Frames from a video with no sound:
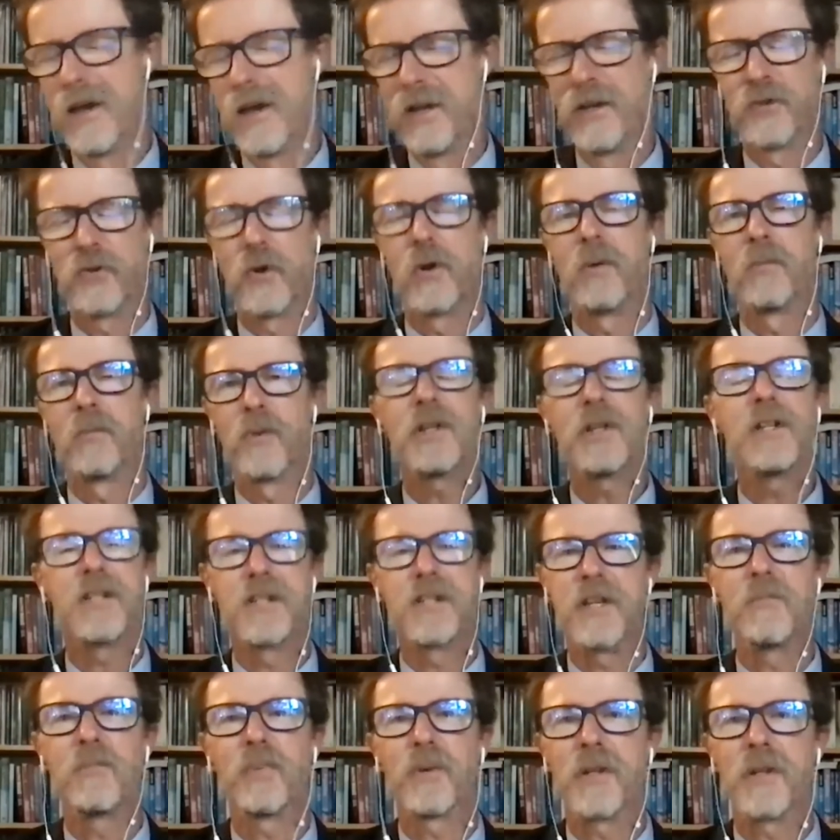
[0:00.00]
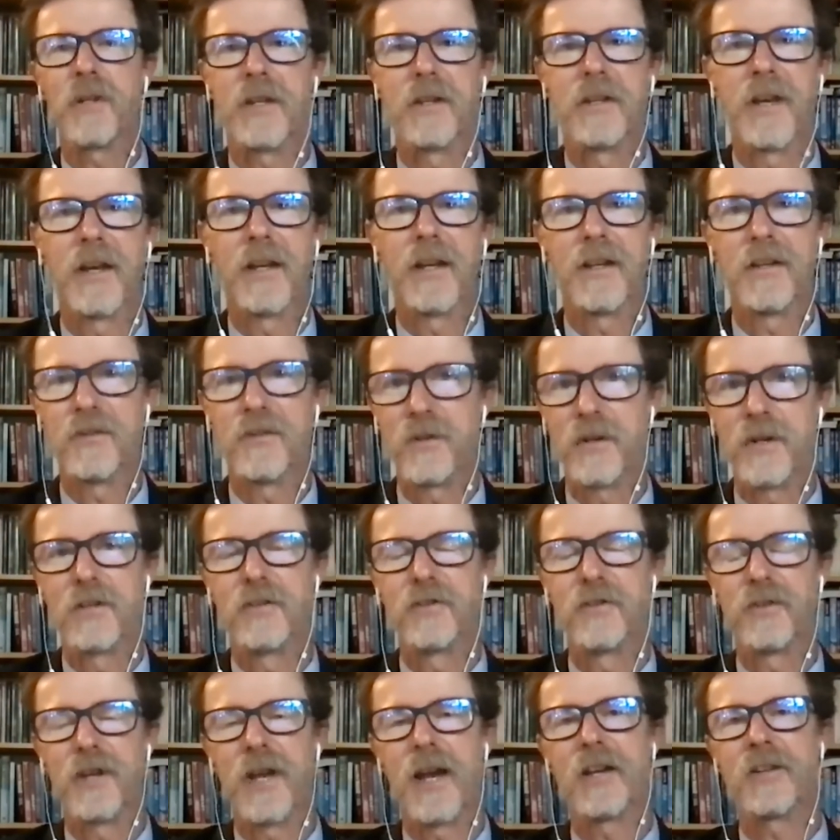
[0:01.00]
So I'm really deeply indebted to
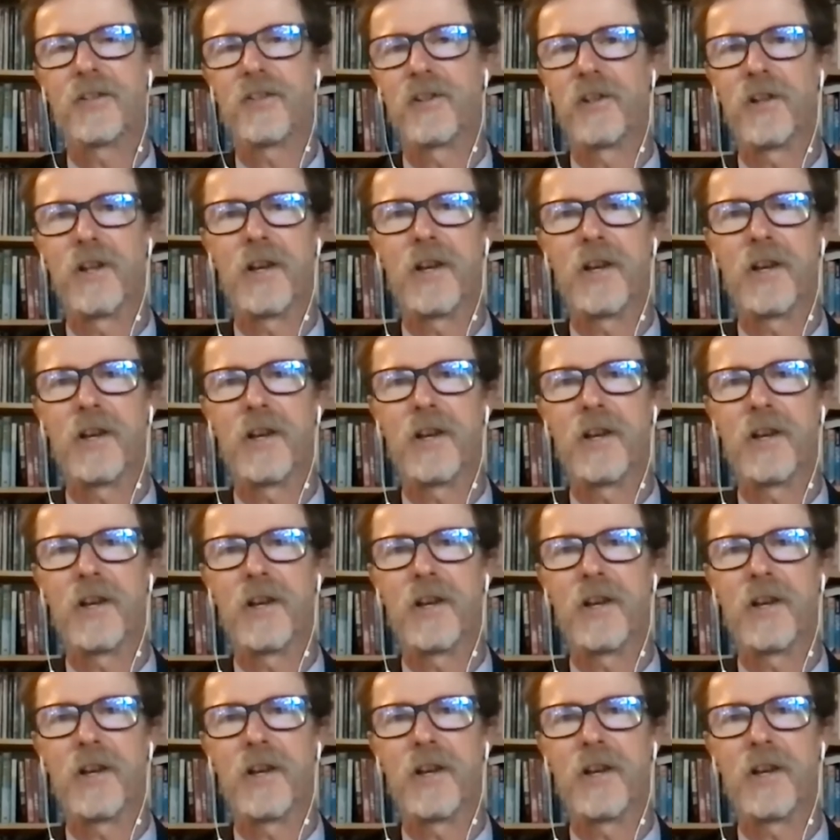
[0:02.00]
International